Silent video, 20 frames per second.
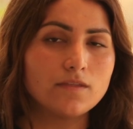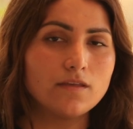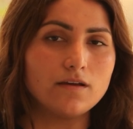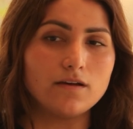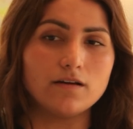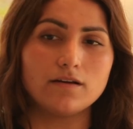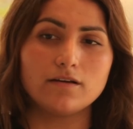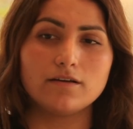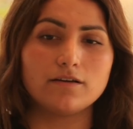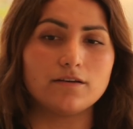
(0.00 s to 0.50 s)

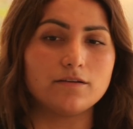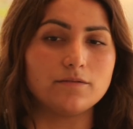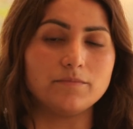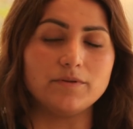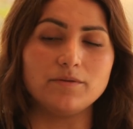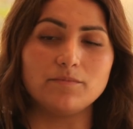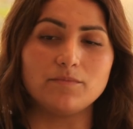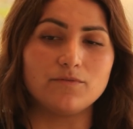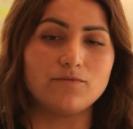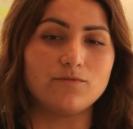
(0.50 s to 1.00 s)
I
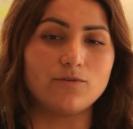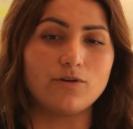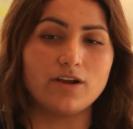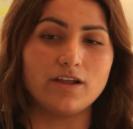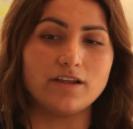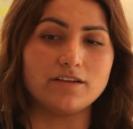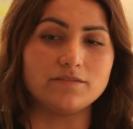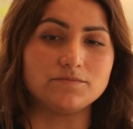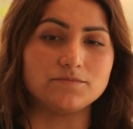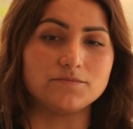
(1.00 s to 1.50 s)
mean, before
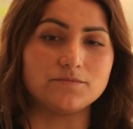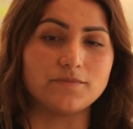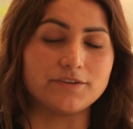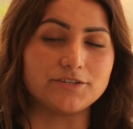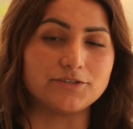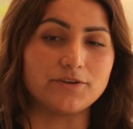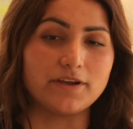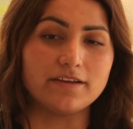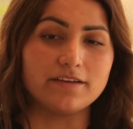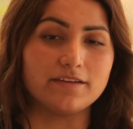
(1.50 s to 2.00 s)
I
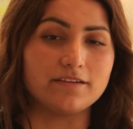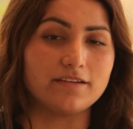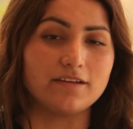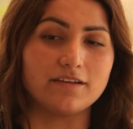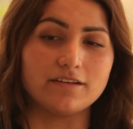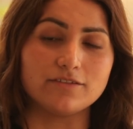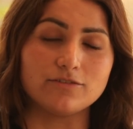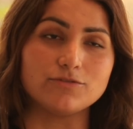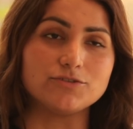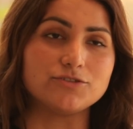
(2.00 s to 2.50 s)
drank it,
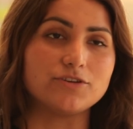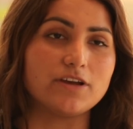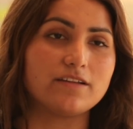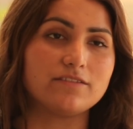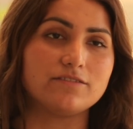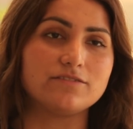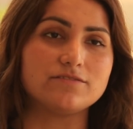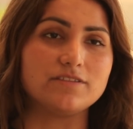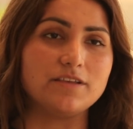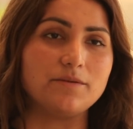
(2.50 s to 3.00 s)
like I told you, I
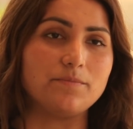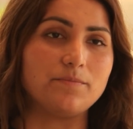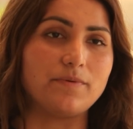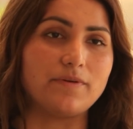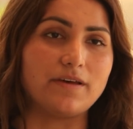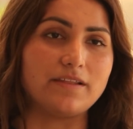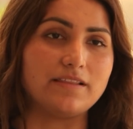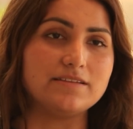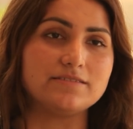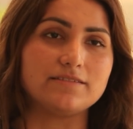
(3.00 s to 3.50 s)
had to sleep
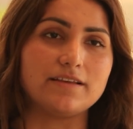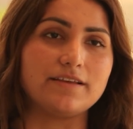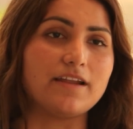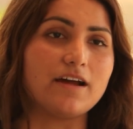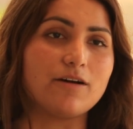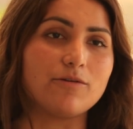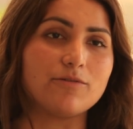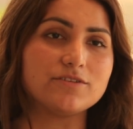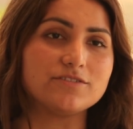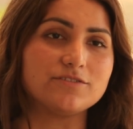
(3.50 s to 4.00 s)
at least 8
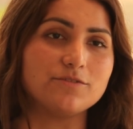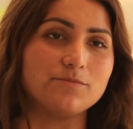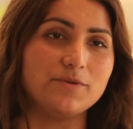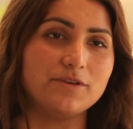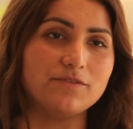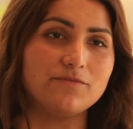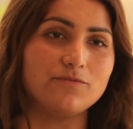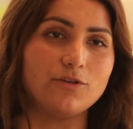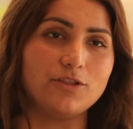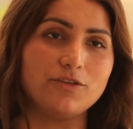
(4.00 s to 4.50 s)
hours to
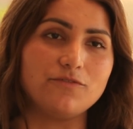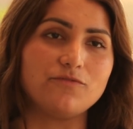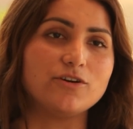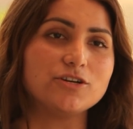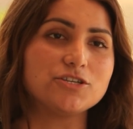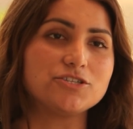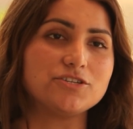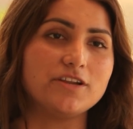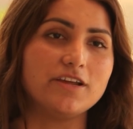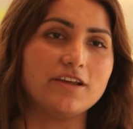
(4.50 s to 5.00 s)
be fully
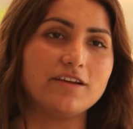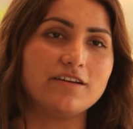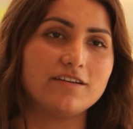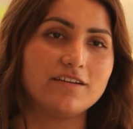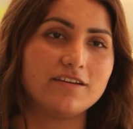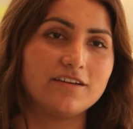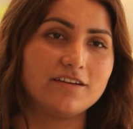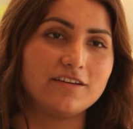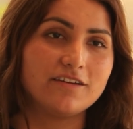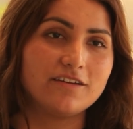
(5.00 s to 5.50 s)
functioning
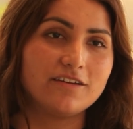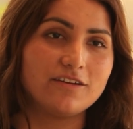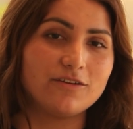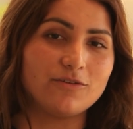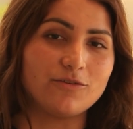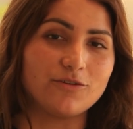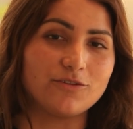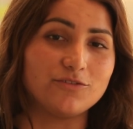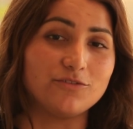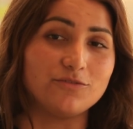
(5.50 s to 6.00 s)

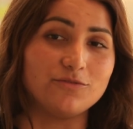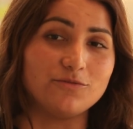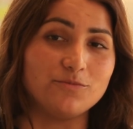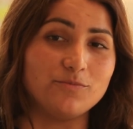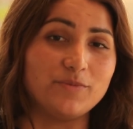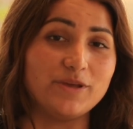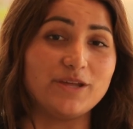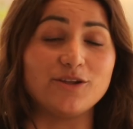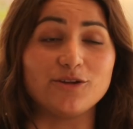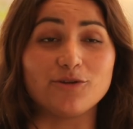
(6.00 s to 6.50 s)
or to
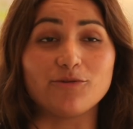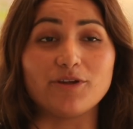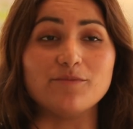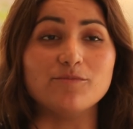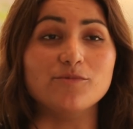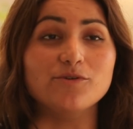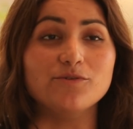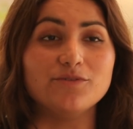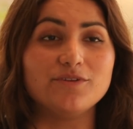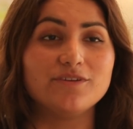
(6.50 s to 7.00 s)
be in a great
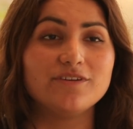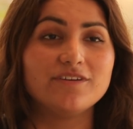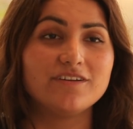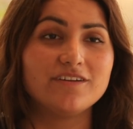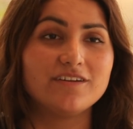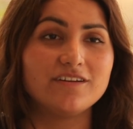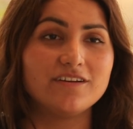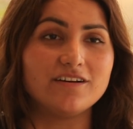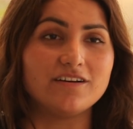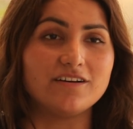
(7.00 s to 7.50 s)
mood.
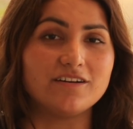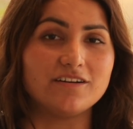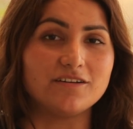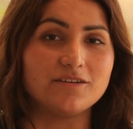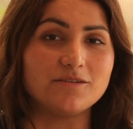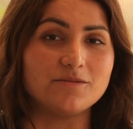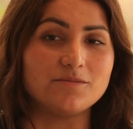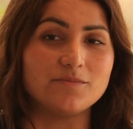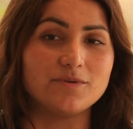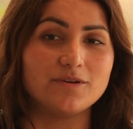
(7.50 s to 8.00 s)

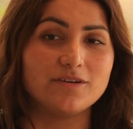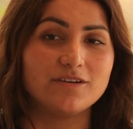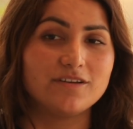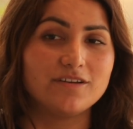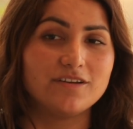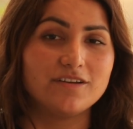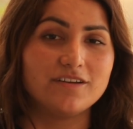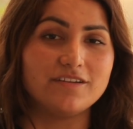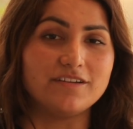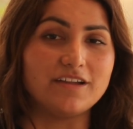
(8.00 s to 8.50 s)

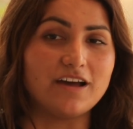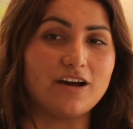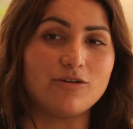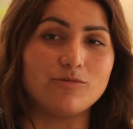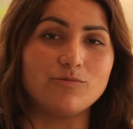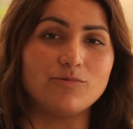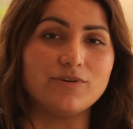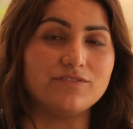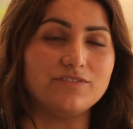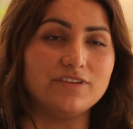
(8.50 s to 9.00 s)
Now
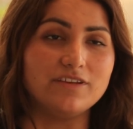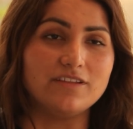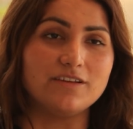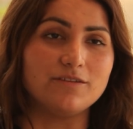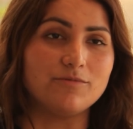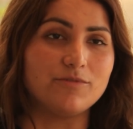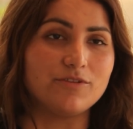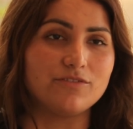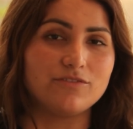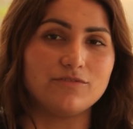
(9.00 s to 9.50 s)
with
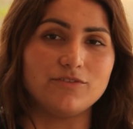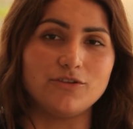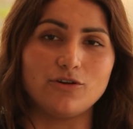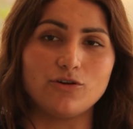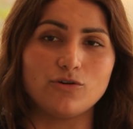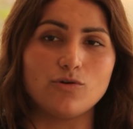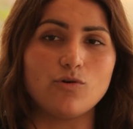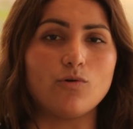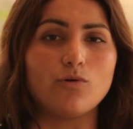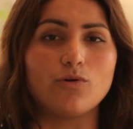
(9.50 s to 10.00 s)
dealing with, you know,
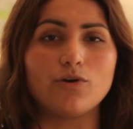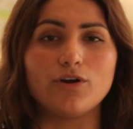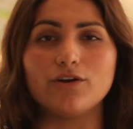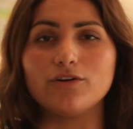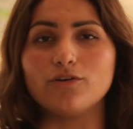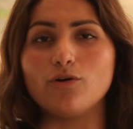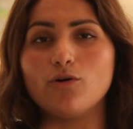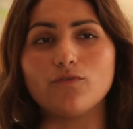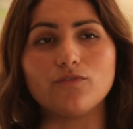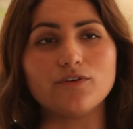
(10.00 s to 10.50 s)

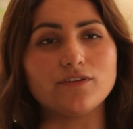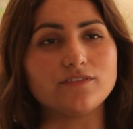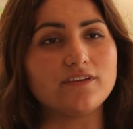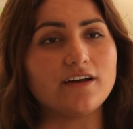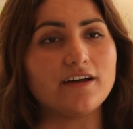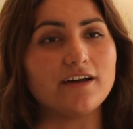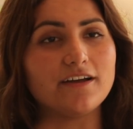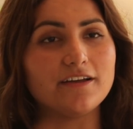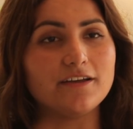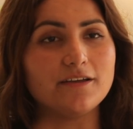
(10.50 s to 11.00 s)
court,
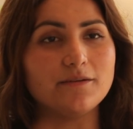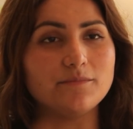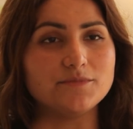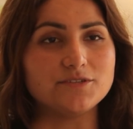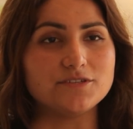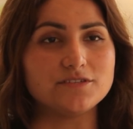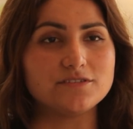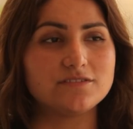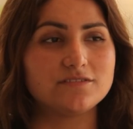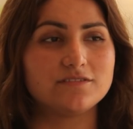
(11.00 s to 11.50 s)
overtime,
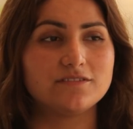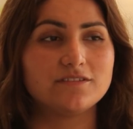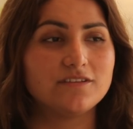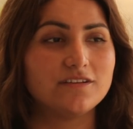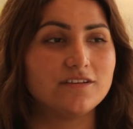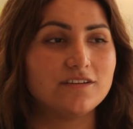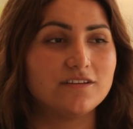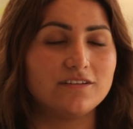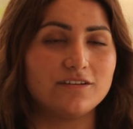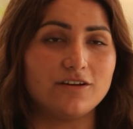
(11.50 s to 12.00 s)
just
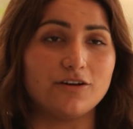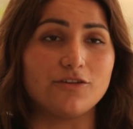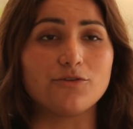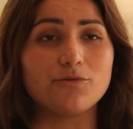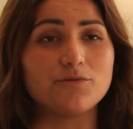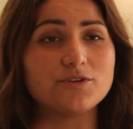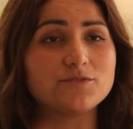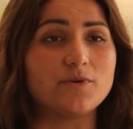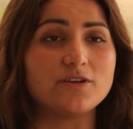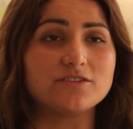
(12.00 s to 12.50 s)

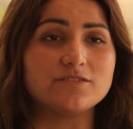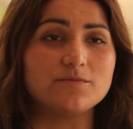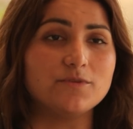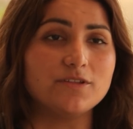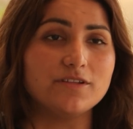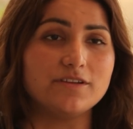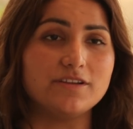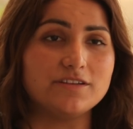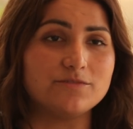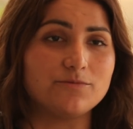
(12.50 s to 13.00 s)
other
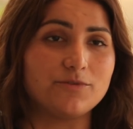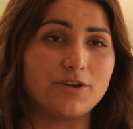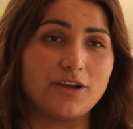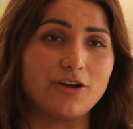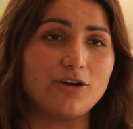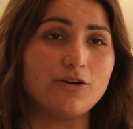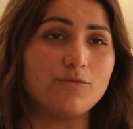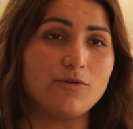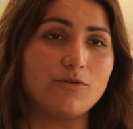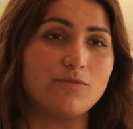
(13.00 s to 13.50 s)
responsibilities when I
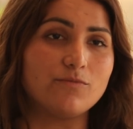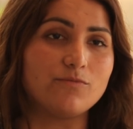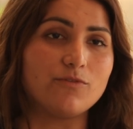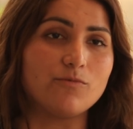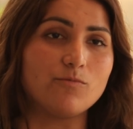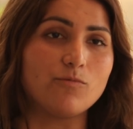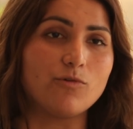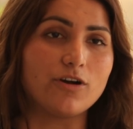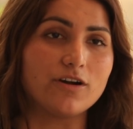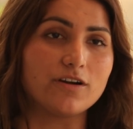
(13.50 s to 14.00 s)
come home
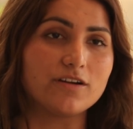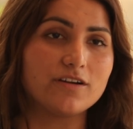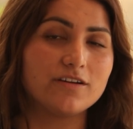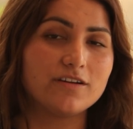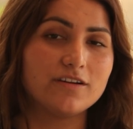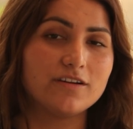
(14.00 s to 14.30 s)
from work,